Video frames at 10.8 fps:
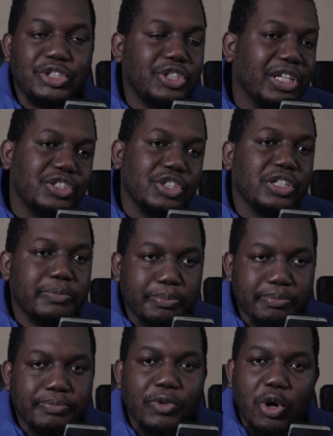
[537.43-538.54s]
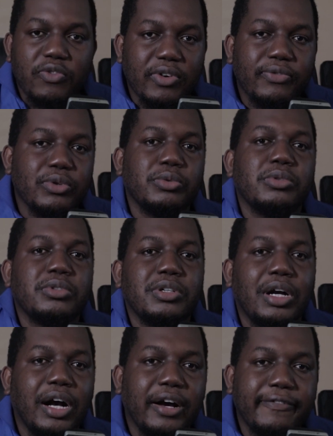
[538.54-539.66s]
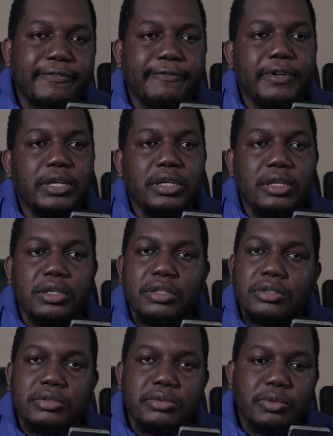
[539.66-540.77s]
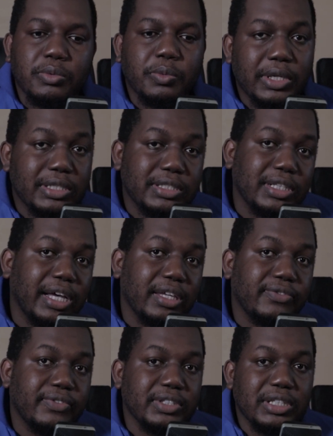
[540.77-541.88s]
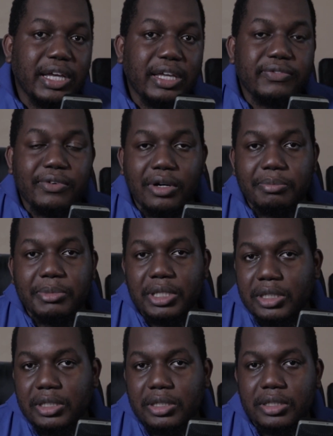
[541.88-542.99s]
that's just an overview of what life is like for me